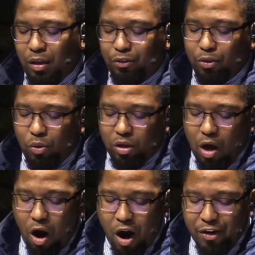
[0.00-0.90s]
So
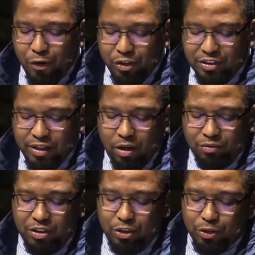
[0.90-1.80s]
guard
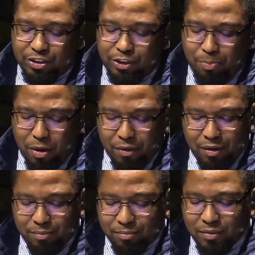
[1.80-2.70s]
yourselves in your spirit.
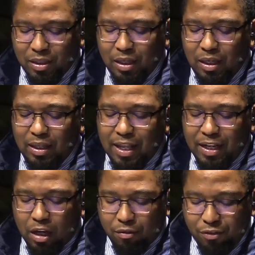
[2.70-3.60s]
Let
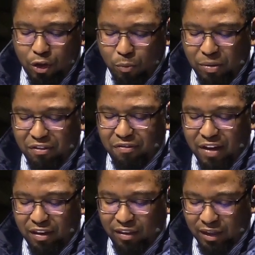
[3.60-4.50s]
none of you be
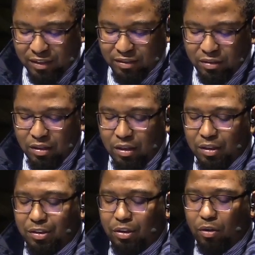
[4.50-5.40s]
faithless
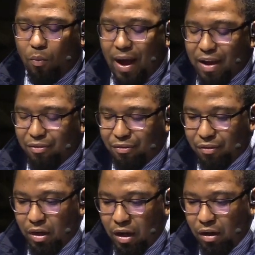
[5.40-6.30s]
to the
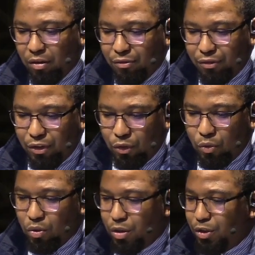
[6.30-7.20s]
wife of
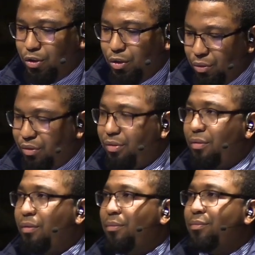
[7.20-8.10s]
your youth.
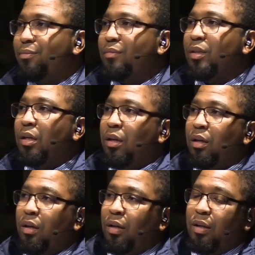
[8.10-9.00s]

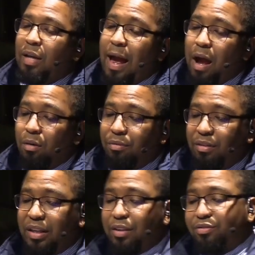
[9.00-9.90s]
Now,
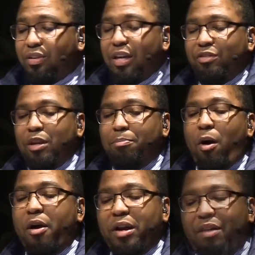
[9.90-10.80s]
this is a
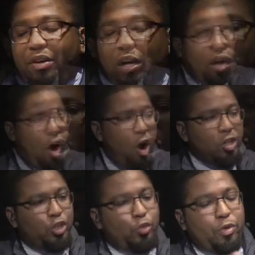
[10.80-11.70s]
part of a
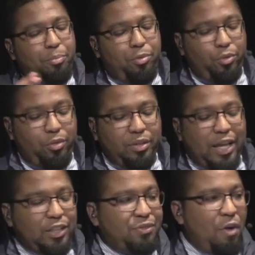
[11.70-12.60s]
larger rebuke
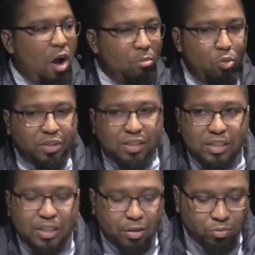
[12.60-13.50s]
that is far more
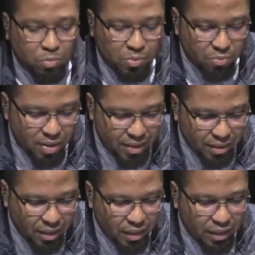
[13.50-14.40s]
detailed than what we
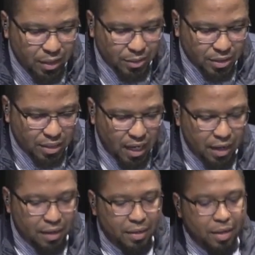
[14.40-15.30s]
read here
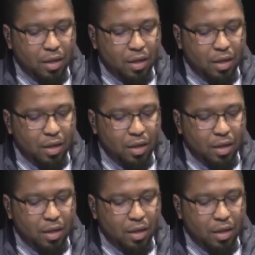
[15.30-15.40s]
today.